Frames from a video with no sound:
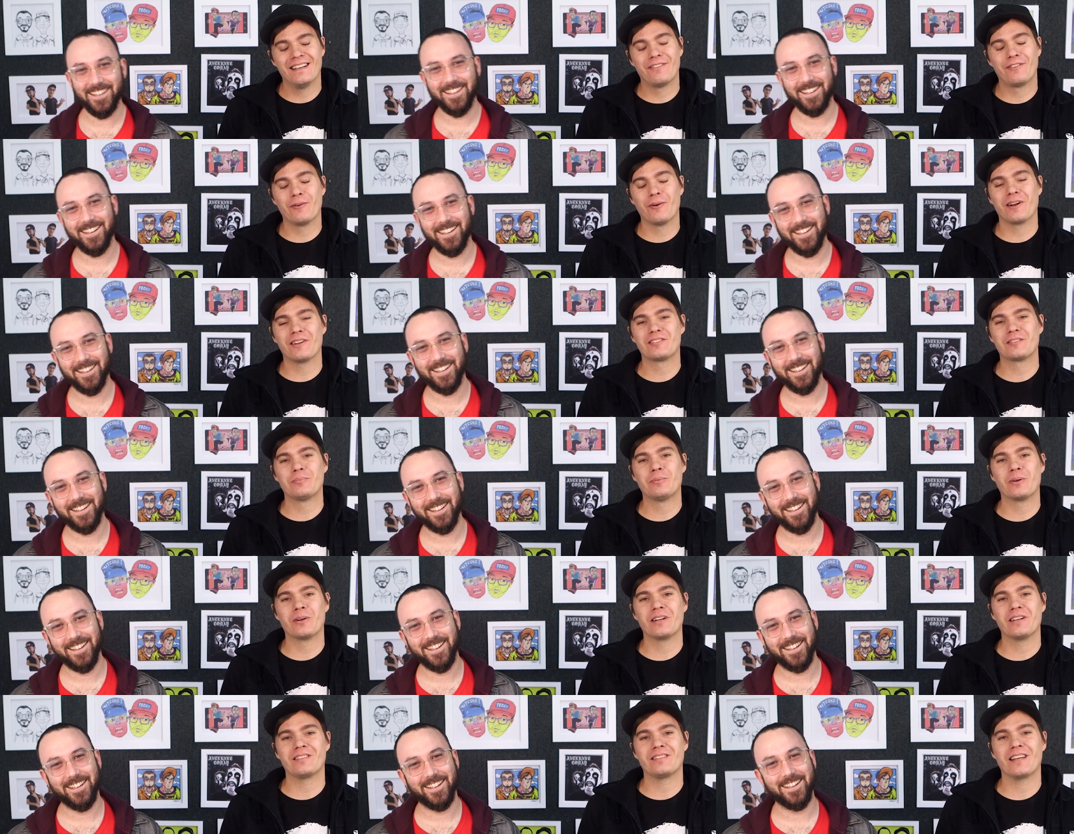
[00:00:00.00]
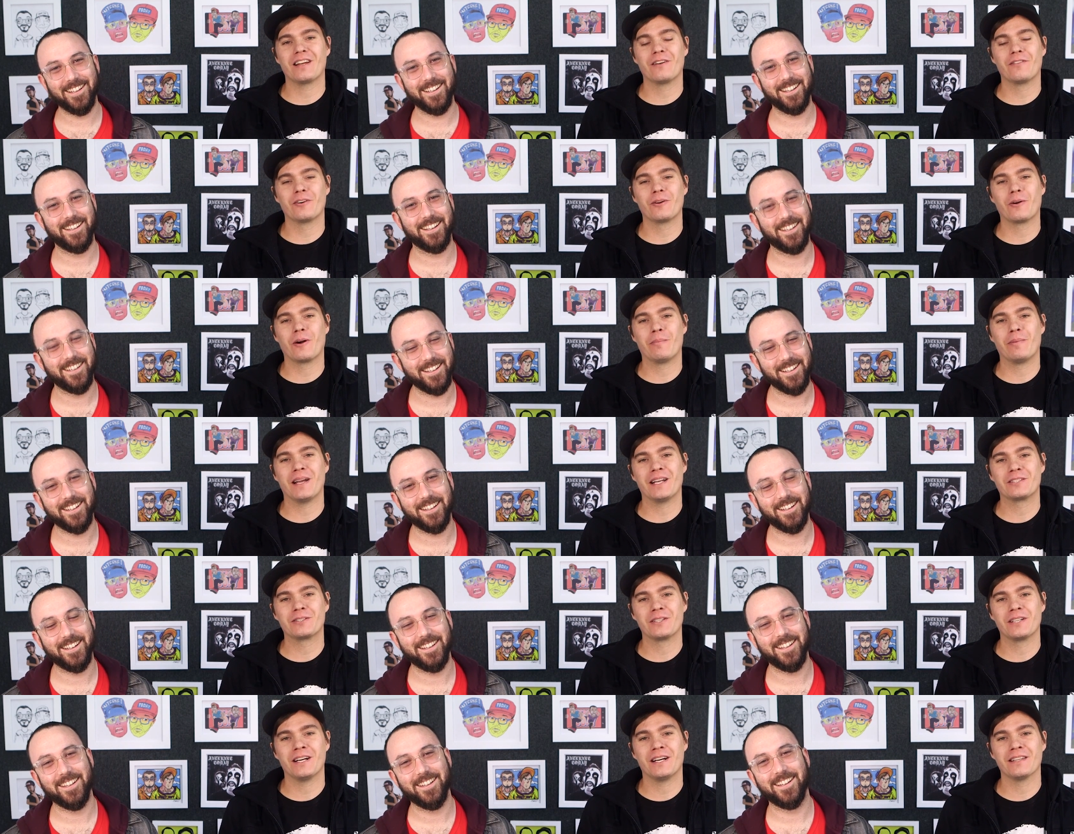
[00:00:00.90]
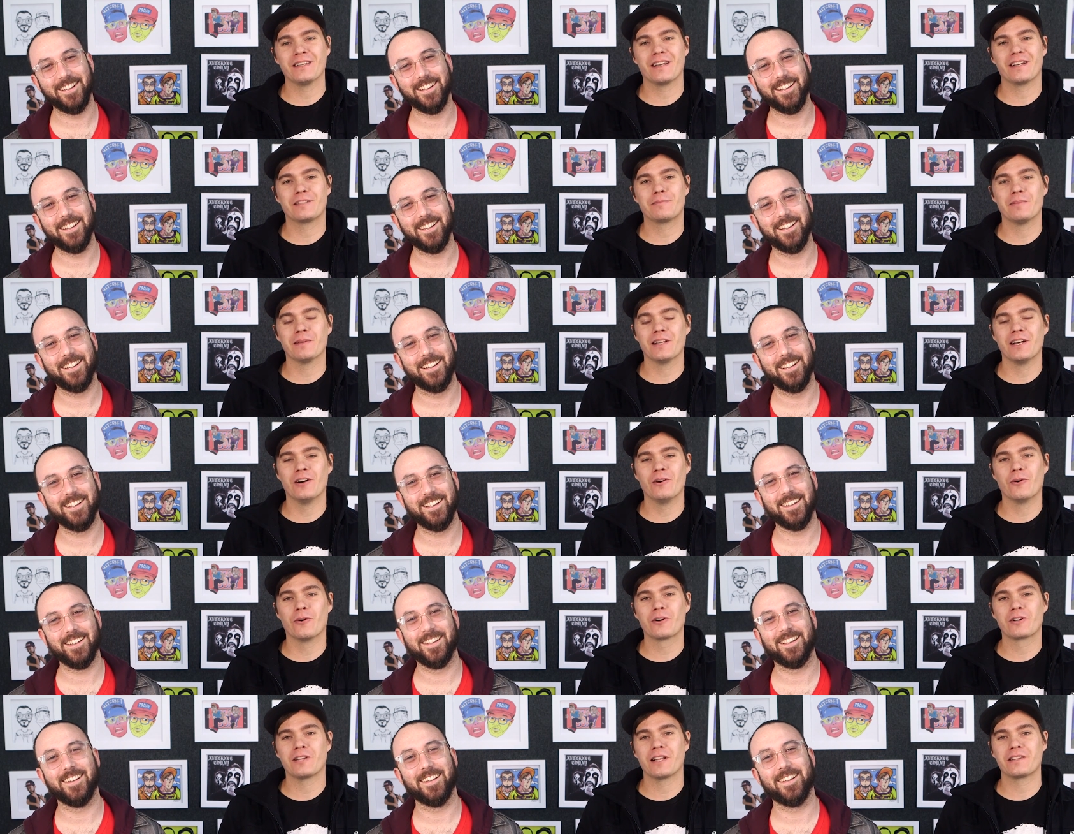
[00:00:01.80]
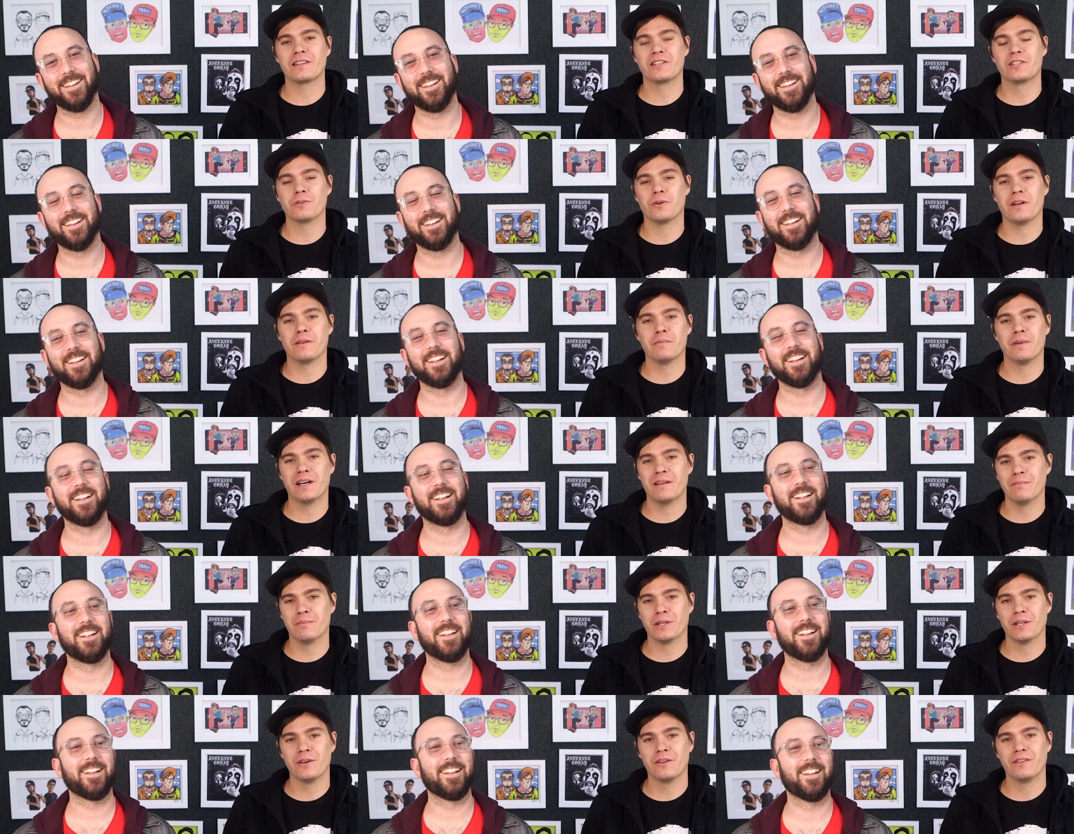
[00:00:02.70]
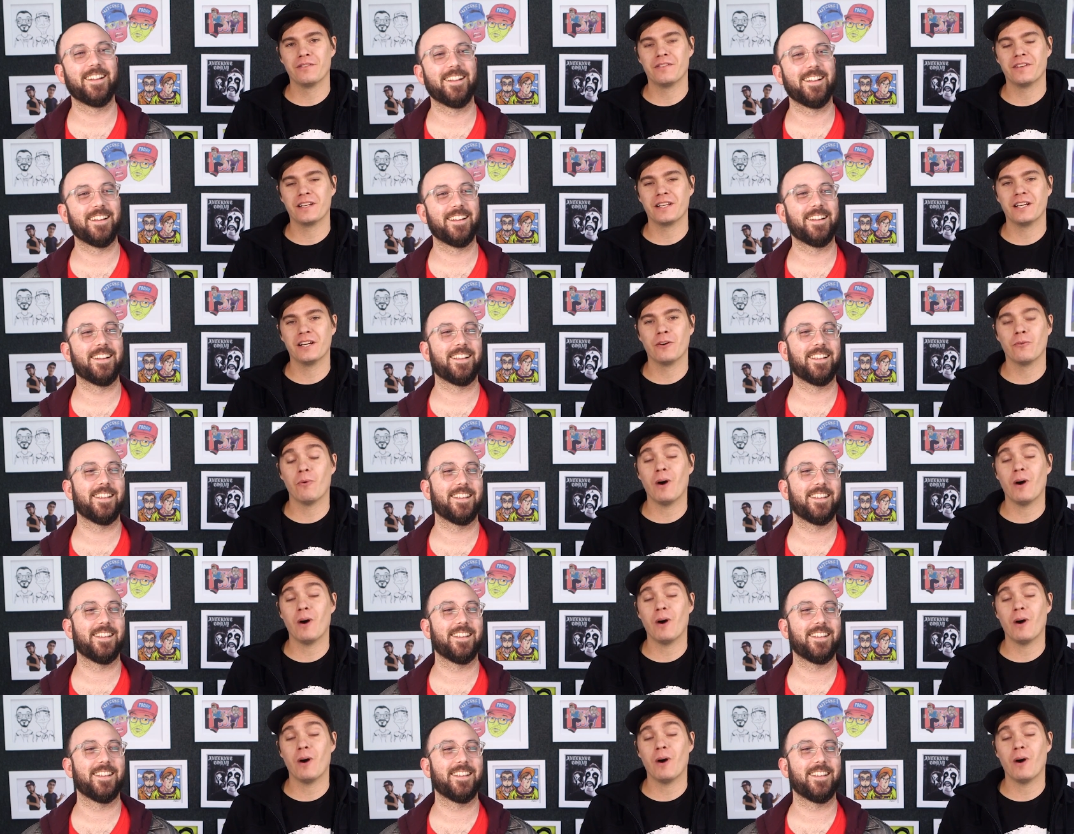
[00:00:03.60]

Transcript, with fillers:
Speaker 1: if you want to support us, head over to our Patreon, links below, or click the join button below the video.